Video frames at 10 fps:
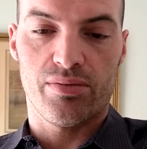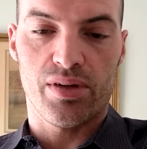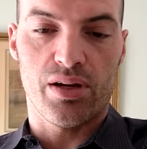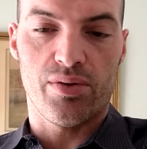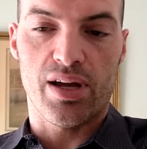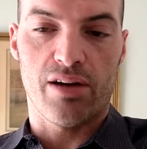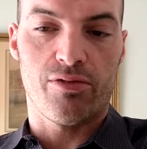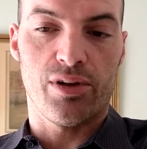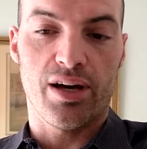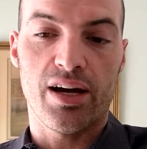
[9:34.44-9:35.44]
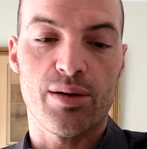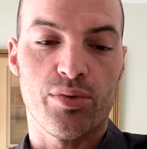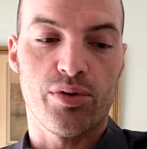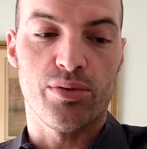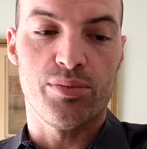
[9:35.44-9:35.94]
you know, not
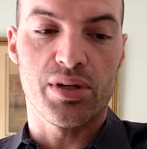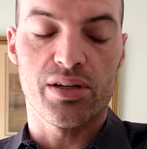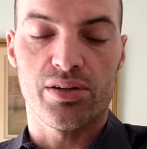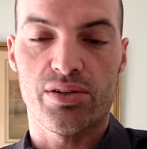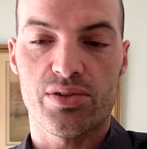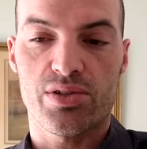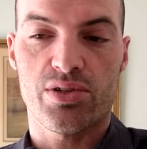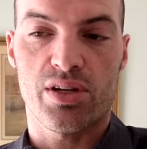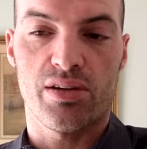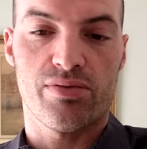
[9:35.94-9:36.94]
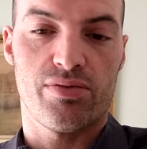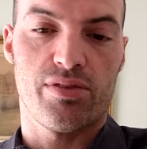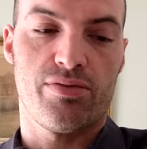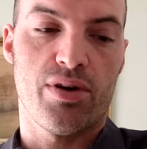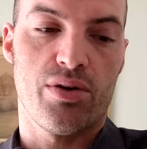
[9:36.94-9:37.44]
reliable, because if the
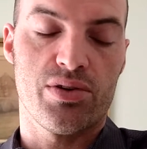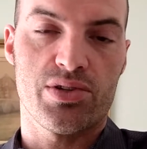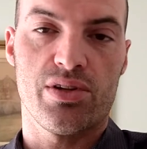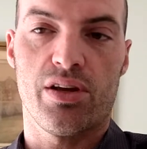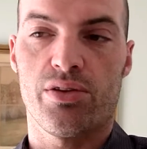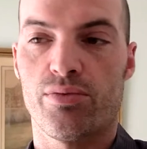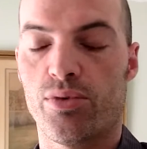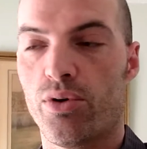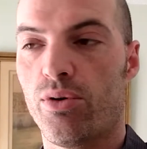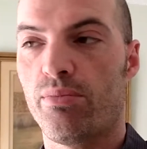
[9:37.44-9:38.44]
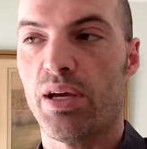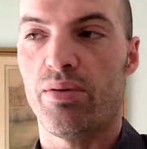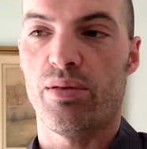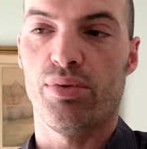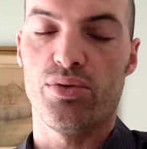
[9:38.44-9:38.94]
phone is in the other room,
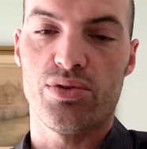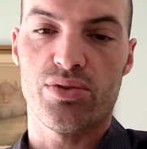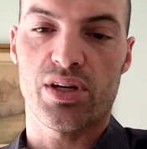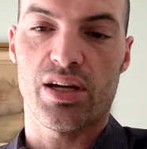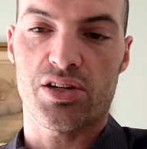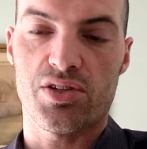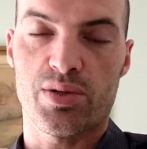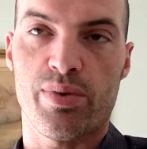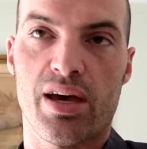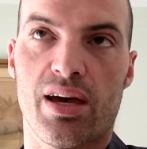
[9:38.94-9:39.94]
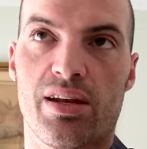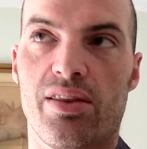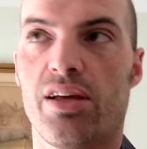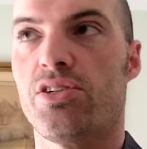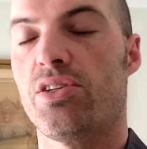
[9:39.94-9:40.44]
maybe the Bluetooth connection's bad, and
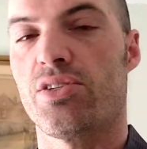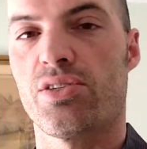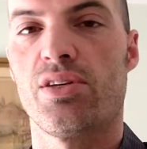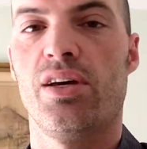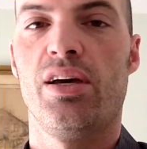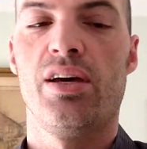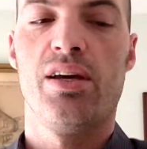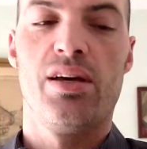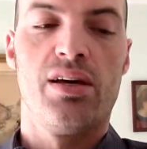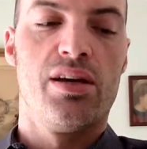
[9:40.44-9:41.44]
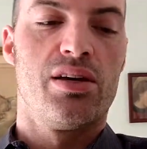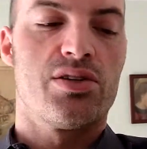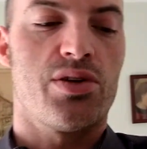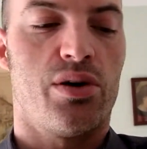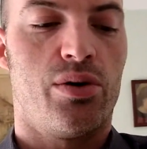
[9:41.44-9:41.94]
then
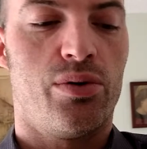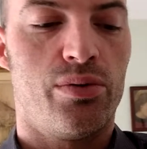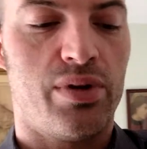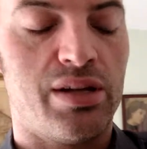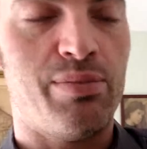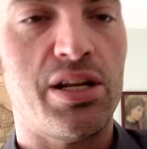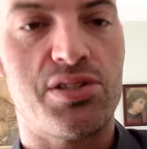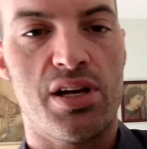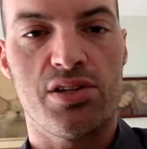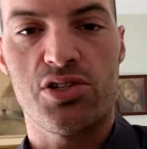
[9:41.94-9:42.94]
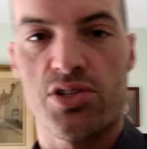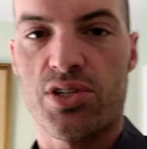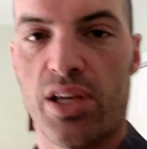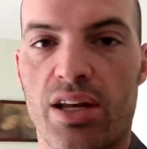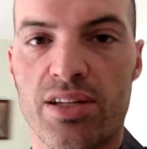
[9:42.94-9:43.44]
so it made sense just
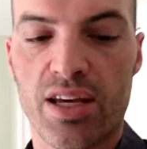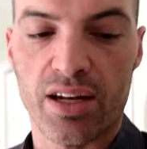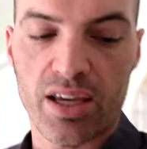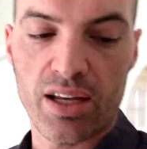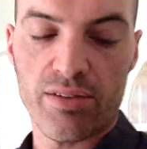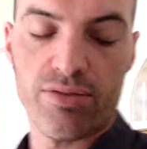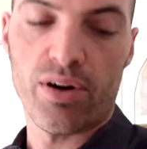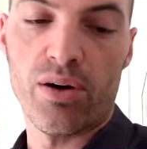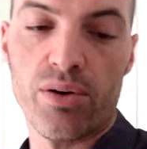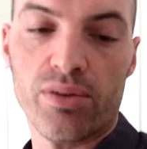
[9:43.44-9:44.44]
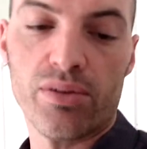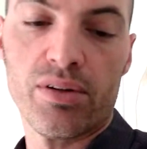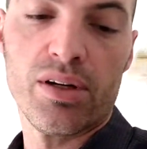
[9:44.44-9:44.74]
to get a dedicated phone